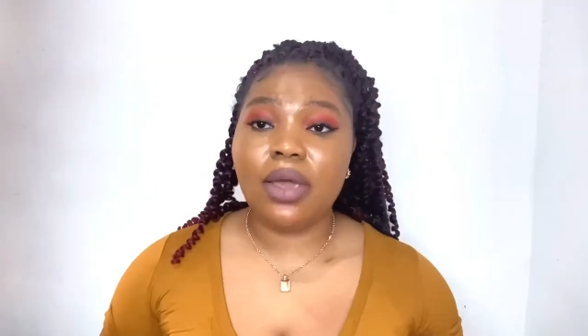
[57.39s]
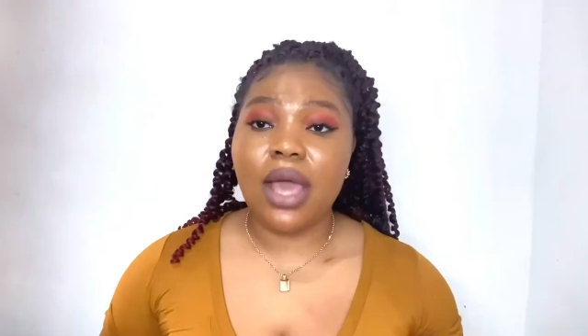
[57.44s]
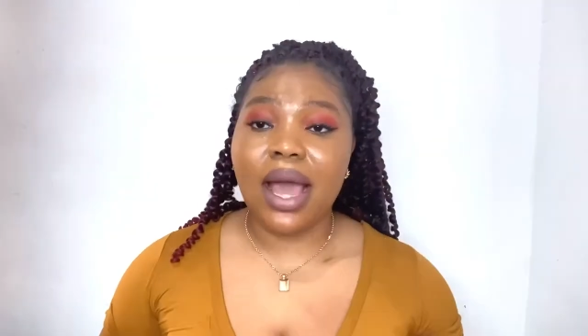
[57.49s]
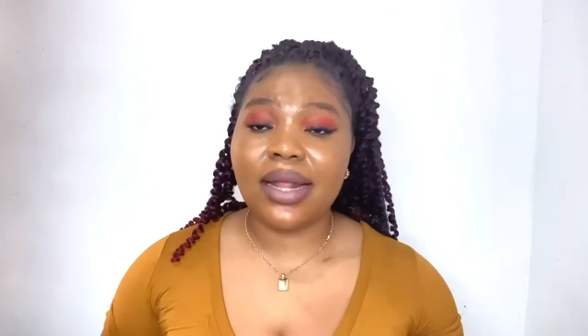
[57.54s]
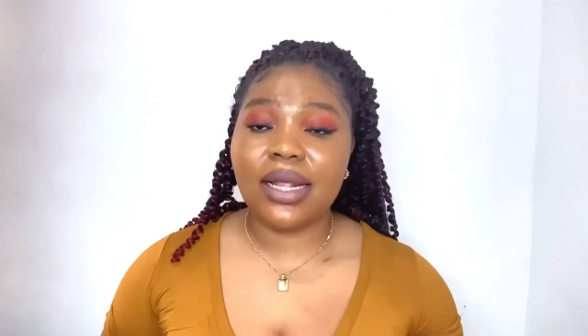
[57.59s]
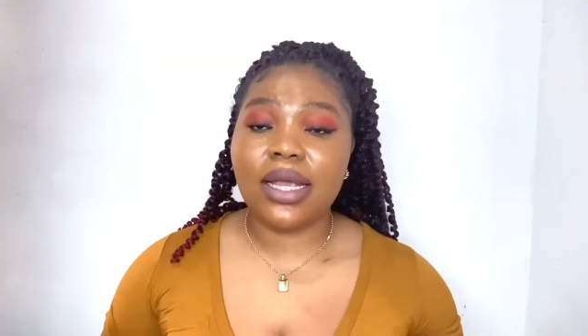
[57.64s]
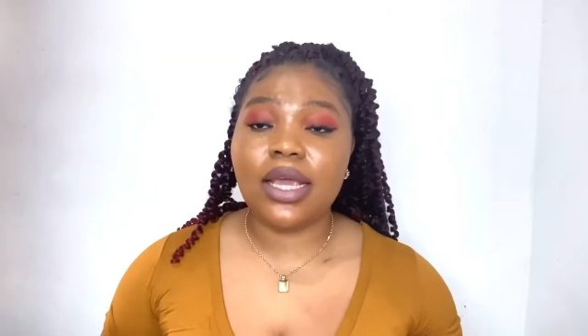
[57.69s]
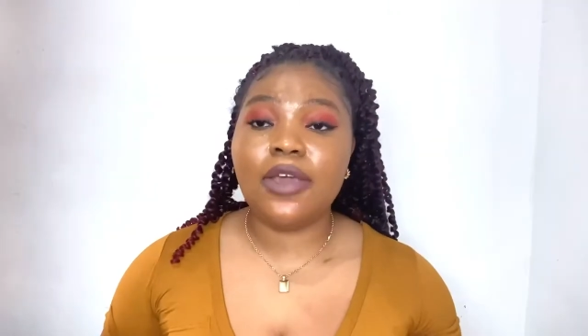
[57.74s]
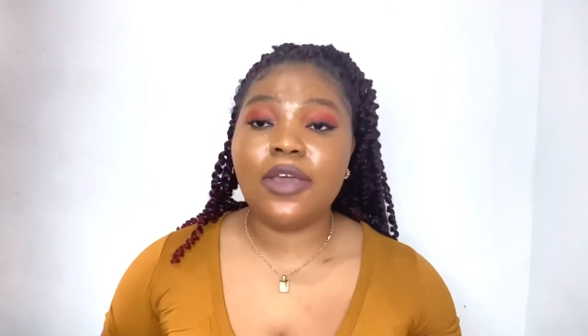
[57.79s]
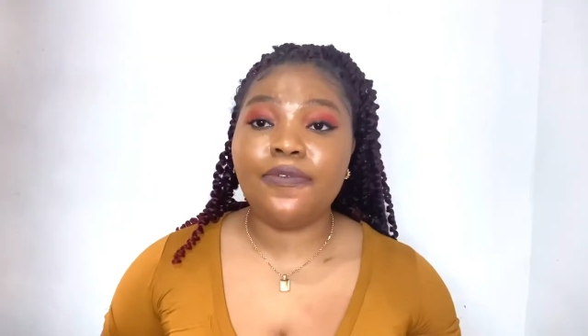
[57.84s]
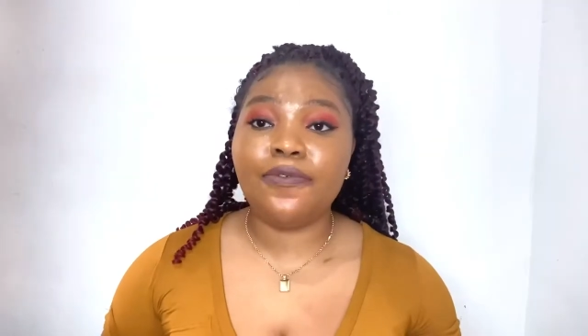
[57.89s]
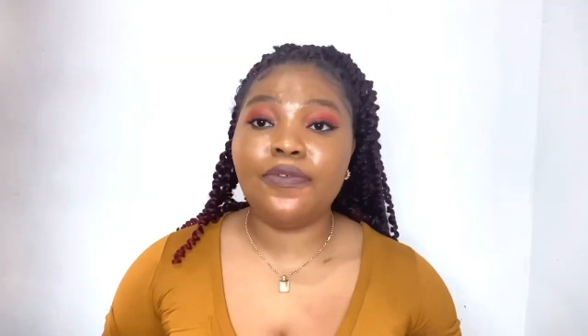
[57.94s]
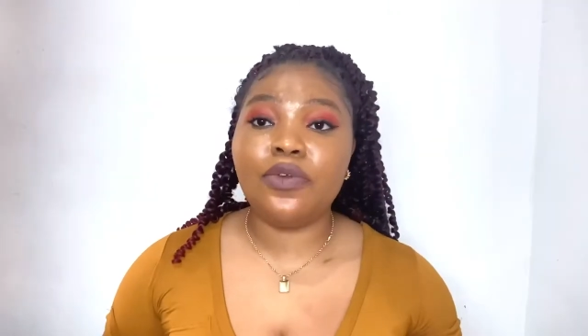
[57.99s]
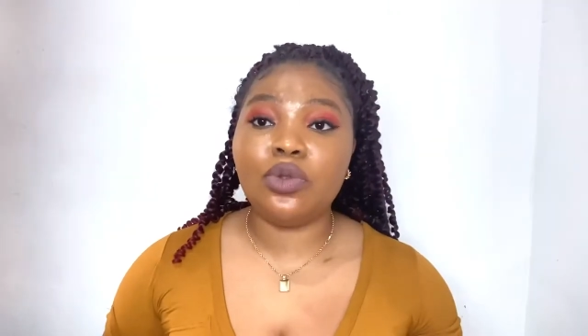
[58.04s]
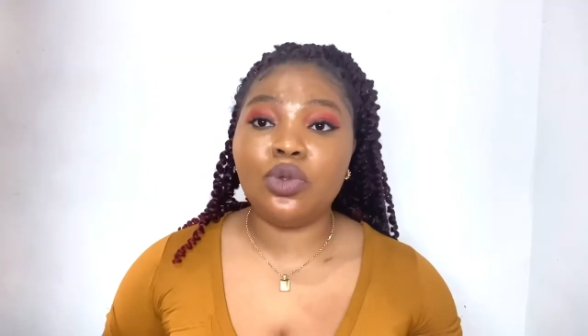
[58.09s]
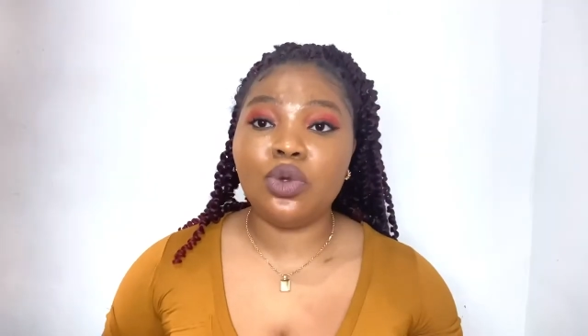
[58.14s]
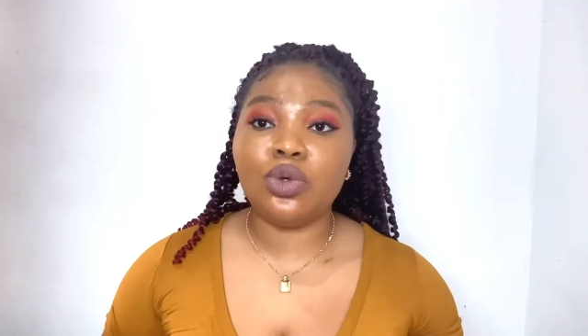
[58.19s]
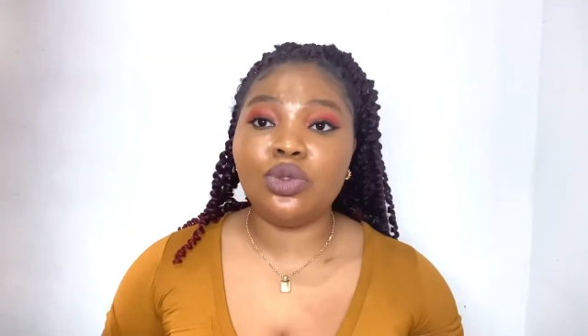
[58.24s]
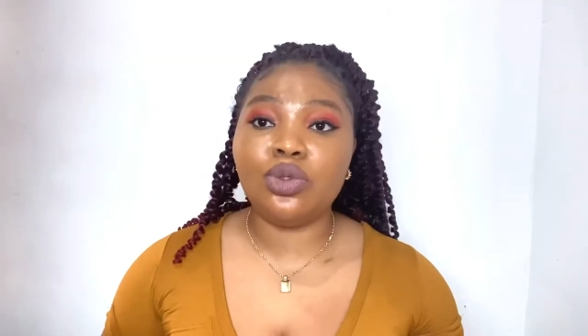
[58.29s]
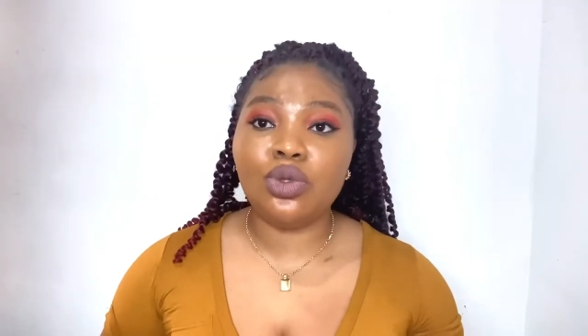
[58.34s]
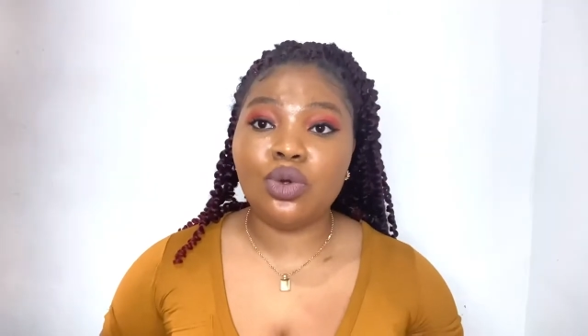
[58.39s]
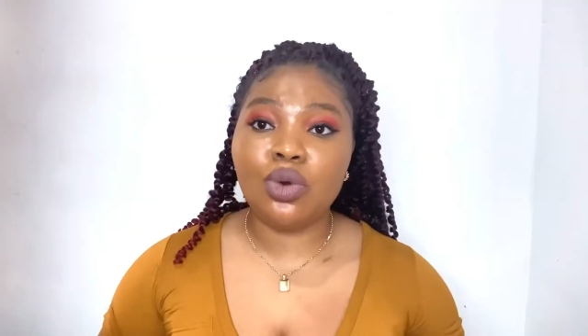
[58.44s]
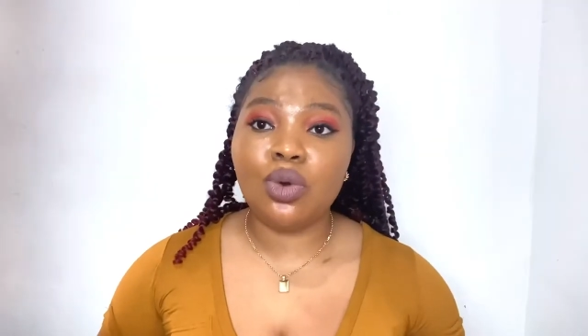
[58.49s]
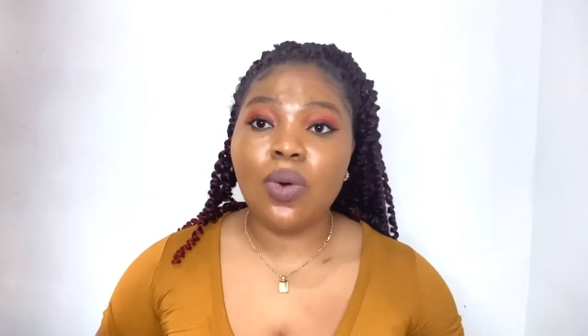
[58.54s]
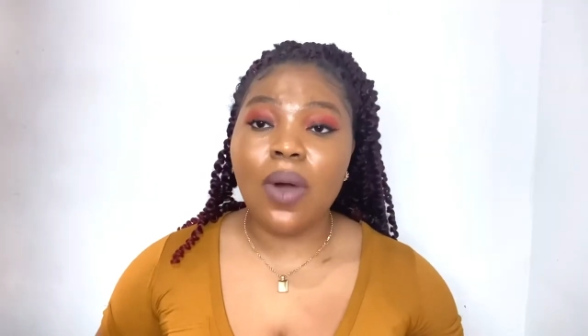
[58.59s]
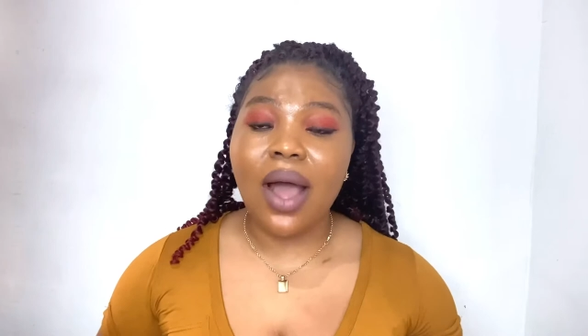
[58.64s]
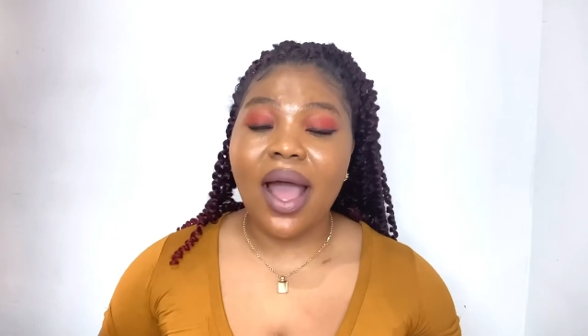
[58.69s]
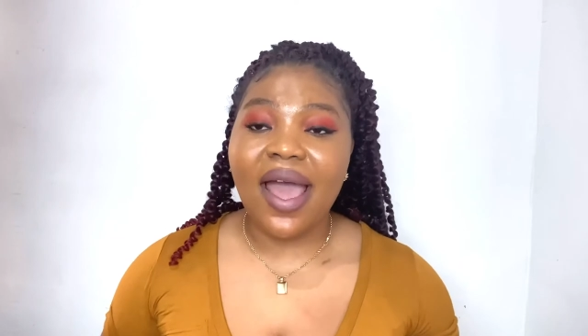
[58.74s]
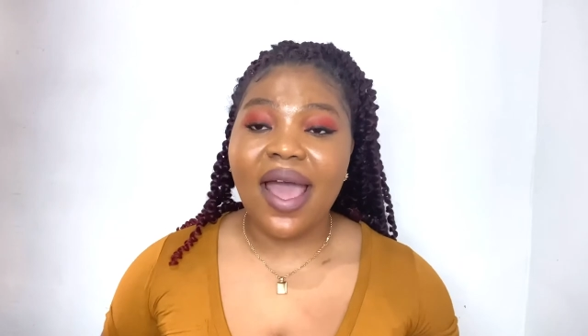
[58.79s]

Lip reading: And if you don't know,